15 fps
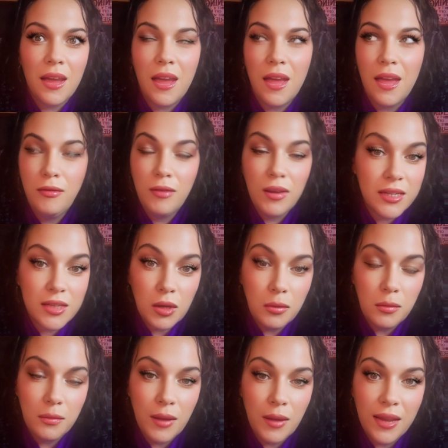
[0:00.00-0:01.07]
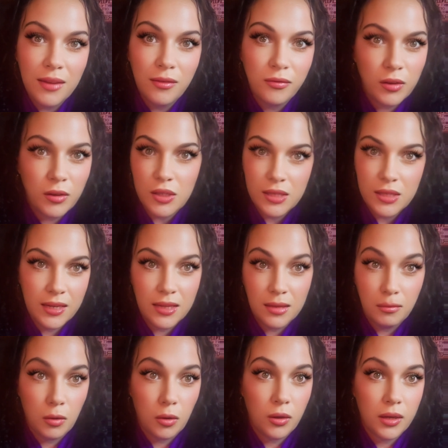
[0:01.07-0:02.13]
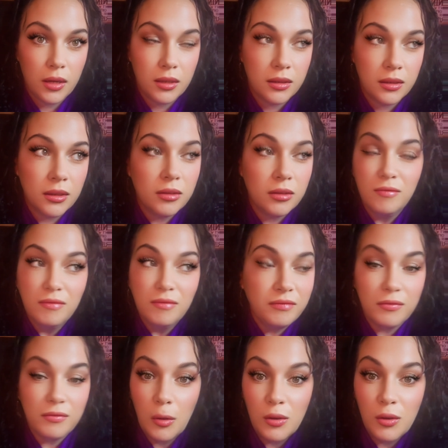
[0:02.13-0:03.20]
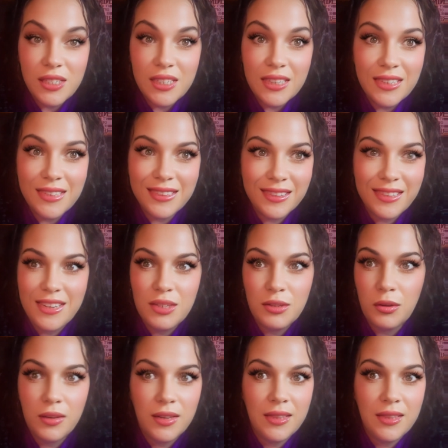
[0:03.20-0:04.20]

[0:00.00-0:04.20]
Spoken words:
If I'd come by first thing in the morning, or say later on in